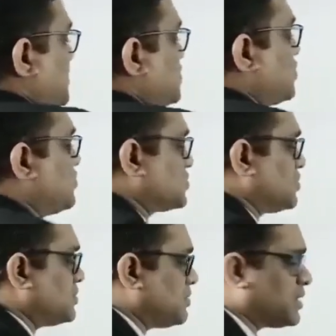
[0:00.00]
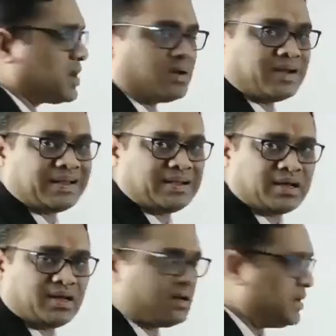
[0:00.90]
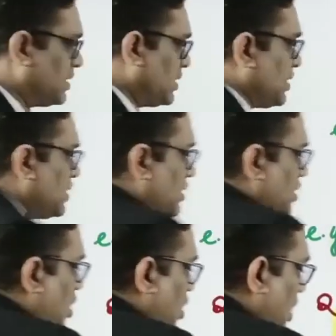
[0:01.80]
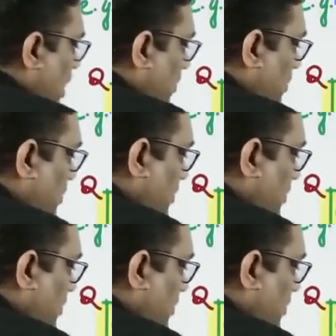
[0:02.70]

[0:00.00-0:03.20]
with chromosome number 19, long arm,